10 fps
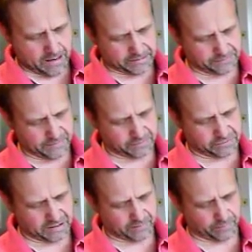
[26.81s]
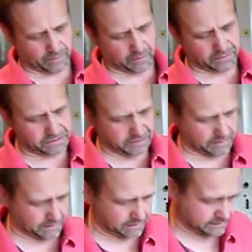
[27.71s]
as most apricots
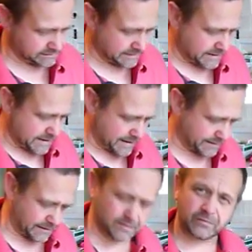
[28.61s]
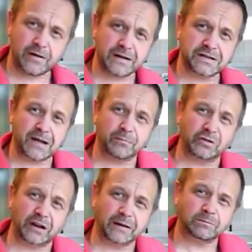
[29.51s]
are, and they look very
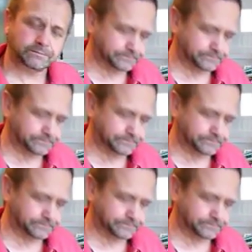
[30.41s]
tempting.